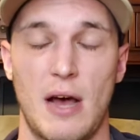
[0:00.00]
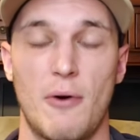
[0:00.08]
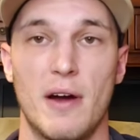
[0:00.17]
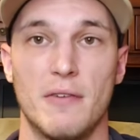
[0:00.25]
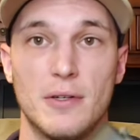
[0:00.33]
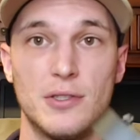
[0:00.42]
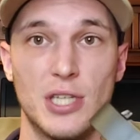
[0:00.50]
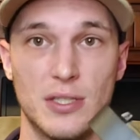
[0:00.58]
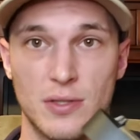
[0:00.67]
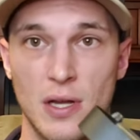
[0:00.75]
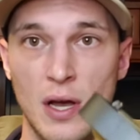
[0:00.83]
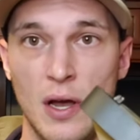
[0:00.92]
However,
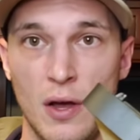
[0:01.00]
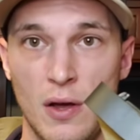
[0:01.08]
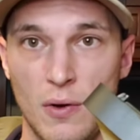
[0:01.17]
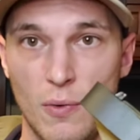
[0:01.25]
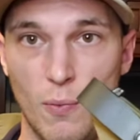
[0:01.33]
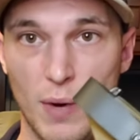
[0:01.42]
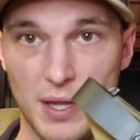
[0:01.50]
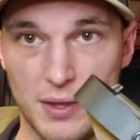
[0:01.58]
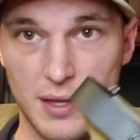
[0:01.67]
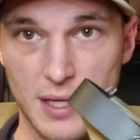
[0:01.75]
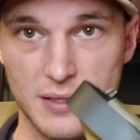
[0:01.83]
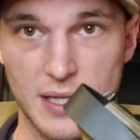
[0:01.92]
just with
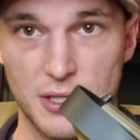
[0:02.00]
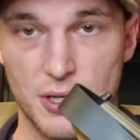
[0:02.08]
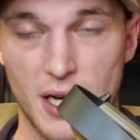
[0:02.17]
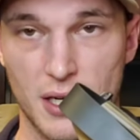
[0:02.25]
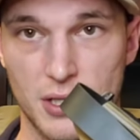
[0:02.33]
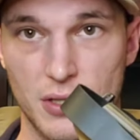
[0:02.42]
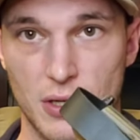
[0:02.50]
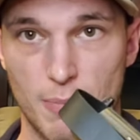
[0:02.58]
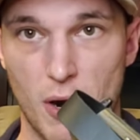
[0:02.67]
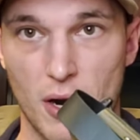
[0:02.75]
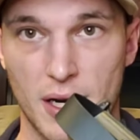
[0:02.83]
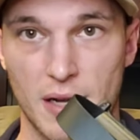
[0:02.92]
this introduction to the
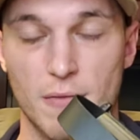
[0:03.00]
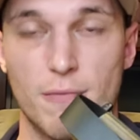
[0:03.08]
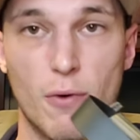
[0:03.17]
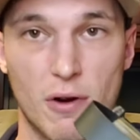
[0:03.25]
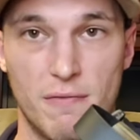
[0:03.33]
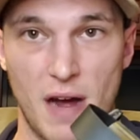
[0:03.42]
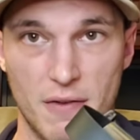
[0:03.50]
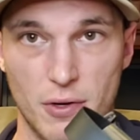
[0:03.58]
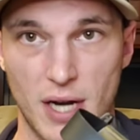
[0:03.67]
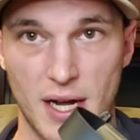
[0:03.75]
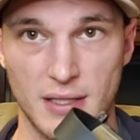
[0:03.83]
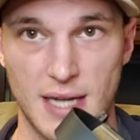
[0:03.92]
market for a
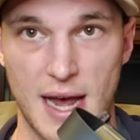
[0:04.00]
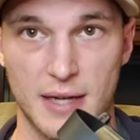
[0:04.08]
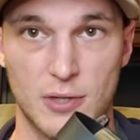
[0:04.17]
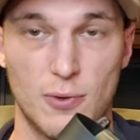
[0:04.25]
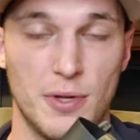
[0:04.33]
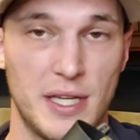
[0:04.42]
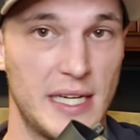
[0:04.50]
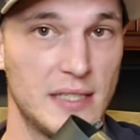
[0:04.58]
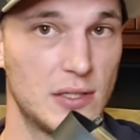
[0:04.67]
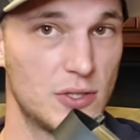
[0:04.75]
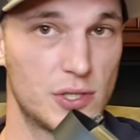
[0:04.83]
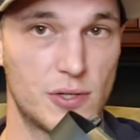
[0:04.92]
509 tactical that
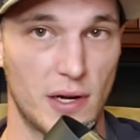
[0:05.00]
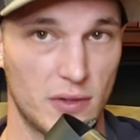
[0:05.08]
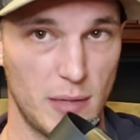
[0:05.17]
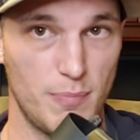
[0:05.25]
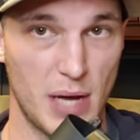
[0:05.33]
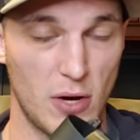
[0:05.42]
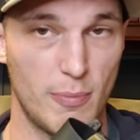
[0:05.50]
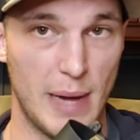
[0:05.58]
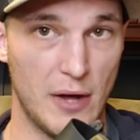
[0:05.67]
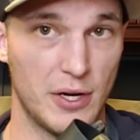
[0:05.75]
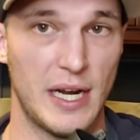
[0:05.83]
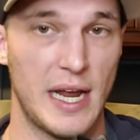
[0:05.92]
isn't strictly belt
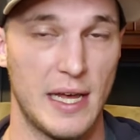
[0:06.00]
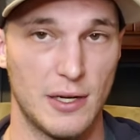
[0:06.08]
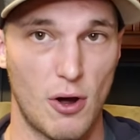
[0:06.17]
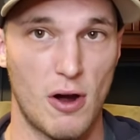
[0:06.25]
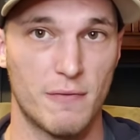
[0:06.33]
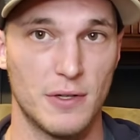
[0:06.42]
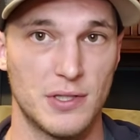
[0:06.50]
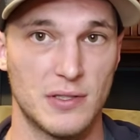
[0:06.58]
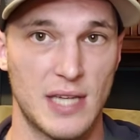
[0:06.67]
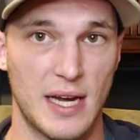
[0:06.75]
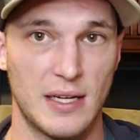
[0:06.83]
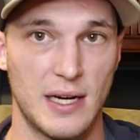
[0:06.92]
mounted and offers a
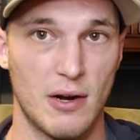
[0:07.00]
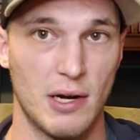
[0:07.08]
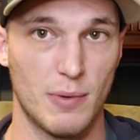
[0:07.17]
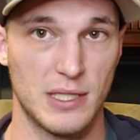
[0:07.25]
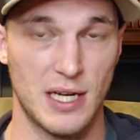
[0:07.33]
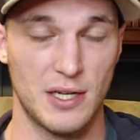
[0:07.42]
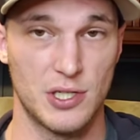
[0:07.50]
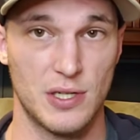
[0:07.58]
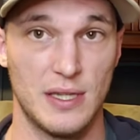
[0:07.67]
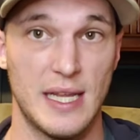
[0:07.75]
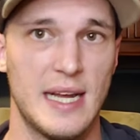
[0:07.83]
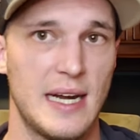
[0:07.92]
secondary
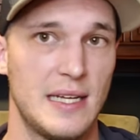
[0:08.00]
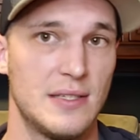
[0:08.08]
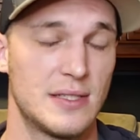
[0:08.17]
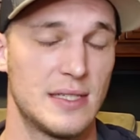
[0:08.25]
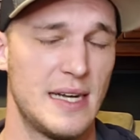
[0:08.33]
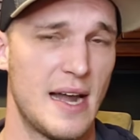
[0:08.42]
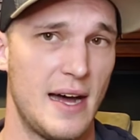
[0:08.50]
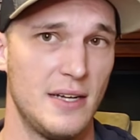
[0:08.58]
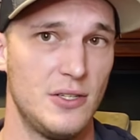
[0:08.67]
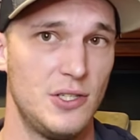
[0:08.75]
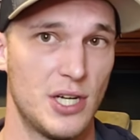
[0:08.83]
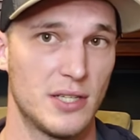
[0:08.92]
retention that is not
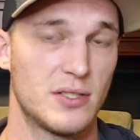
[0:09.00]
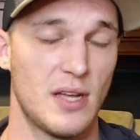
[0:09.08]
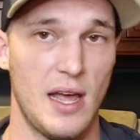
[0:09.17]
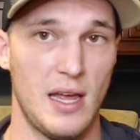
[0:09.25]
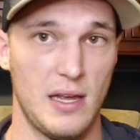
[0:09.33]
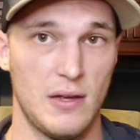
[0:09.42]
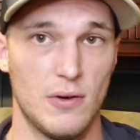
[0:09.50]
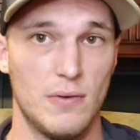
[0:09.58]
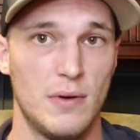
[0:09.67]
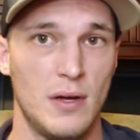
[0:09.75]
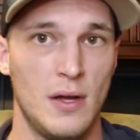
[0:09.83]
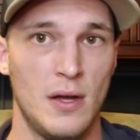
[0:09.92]
just a
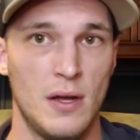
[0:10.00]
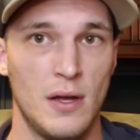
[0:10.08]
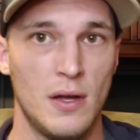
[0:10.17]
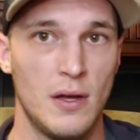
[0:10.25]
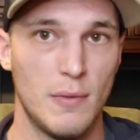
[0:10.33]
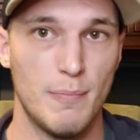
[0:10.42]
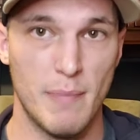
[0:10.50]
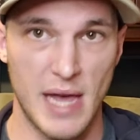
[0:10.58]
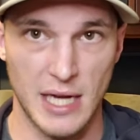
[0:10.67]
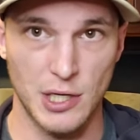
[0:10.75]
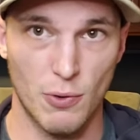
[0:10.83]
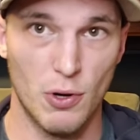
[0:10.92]

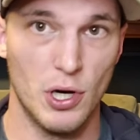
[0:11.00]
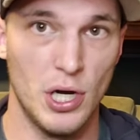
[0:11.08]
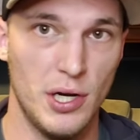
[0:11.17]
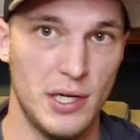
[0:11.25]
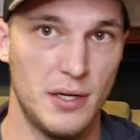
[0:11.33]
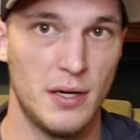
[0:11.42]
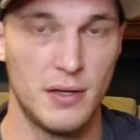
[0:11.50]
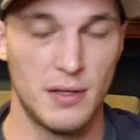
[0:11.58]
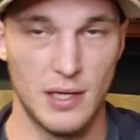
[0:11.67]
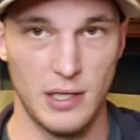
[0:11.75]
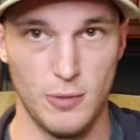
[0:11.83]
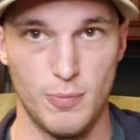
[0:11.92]
manual hood
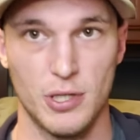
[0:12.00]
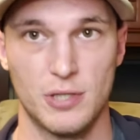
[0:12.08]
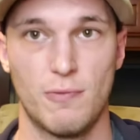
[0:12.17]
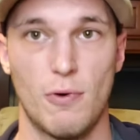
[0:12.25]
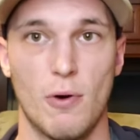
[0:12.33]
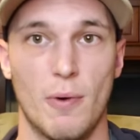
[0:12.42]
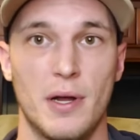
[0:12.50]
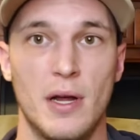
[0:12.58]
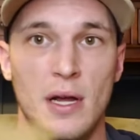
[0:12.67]
that you push forward,